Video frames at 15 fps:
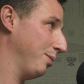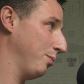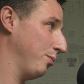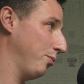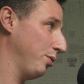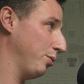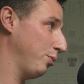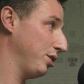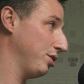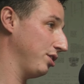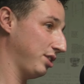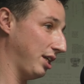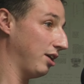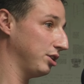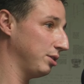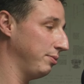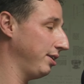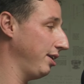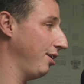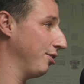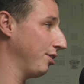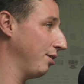which is
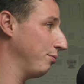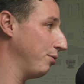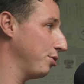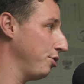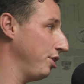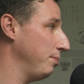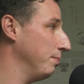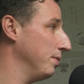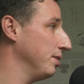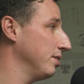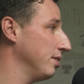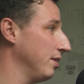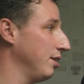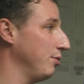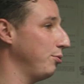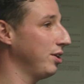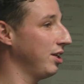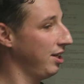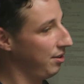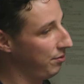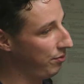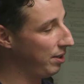ultimately looking for treatment. And if we
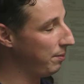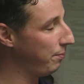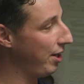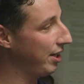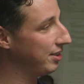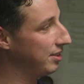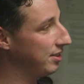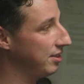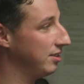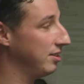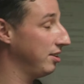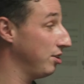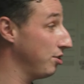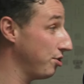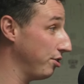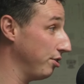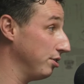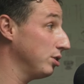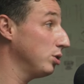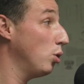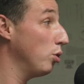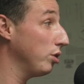can get vet practices and
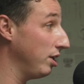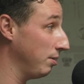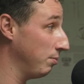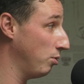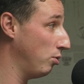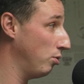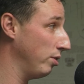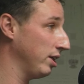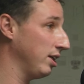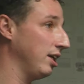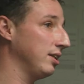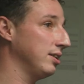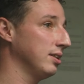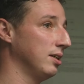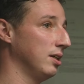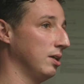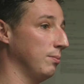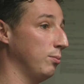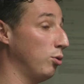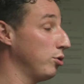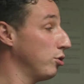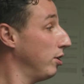insurers talking more and get
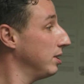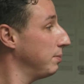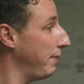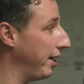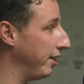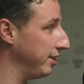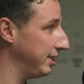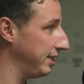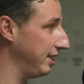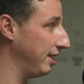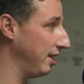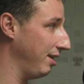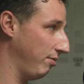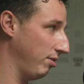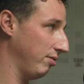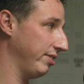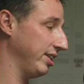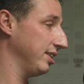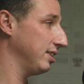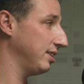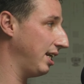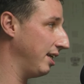more transparency and level of
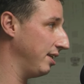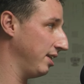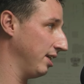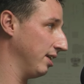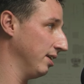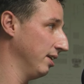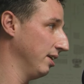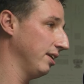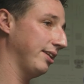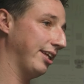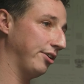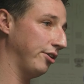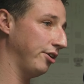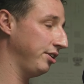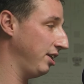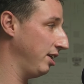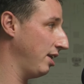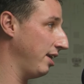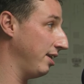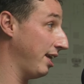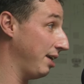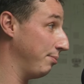understanding, that'll only
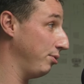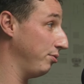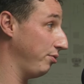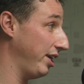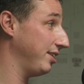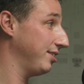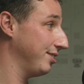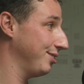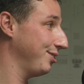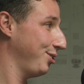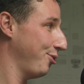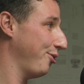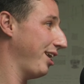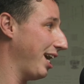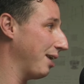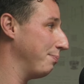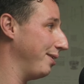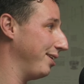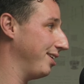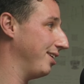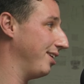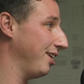enable vets to react
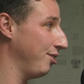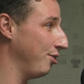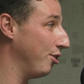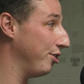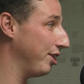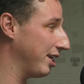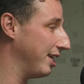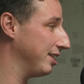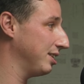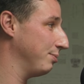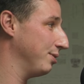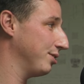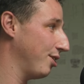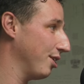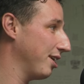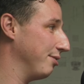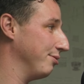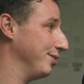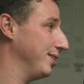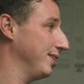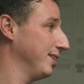better and know the customers are covered.